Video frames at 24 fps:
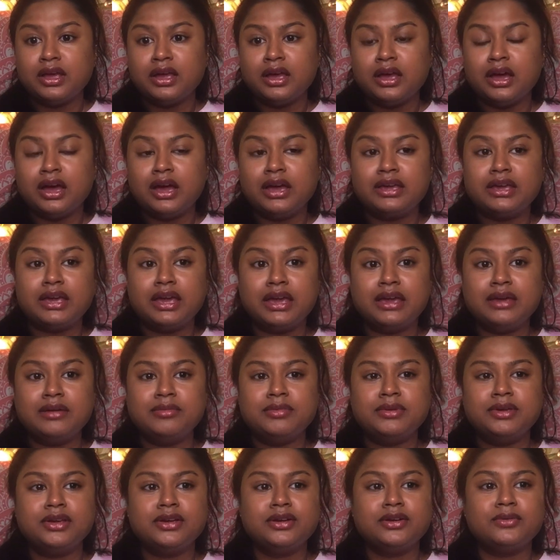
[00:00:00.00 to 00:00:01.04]
I came
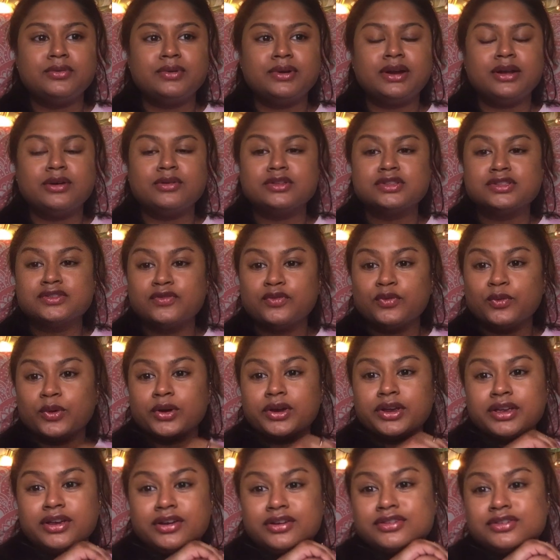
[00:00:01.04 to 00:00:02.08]
here when I was 4
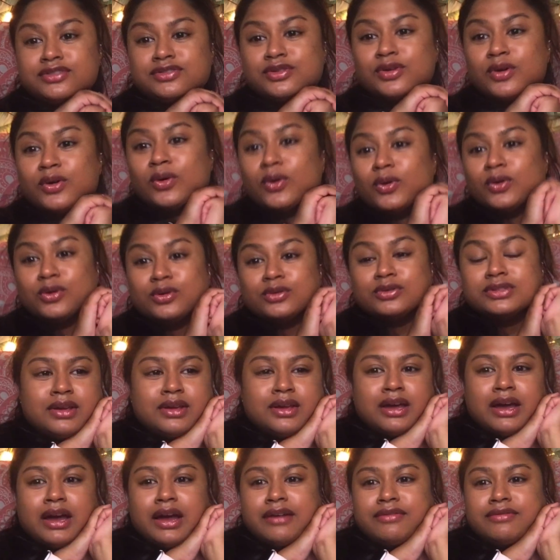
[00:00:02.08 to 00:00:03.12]
years old.
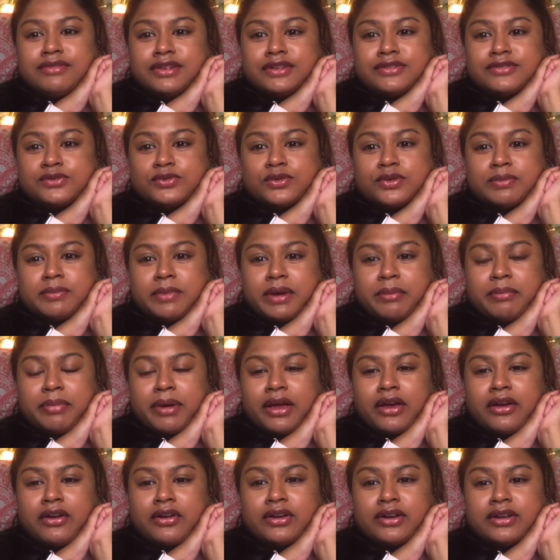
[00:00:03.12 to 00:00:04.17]
I've lived with my
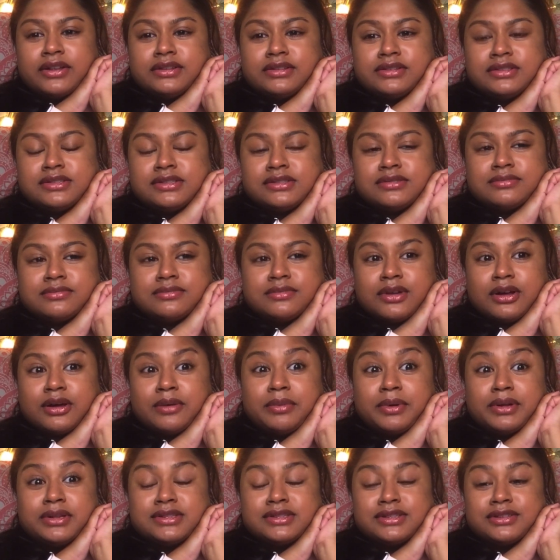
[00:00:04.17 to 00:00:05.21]
parents up
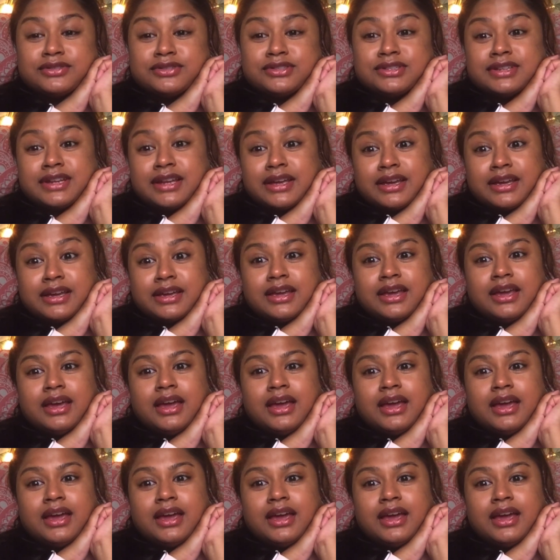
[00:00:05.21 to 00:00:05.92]
until today.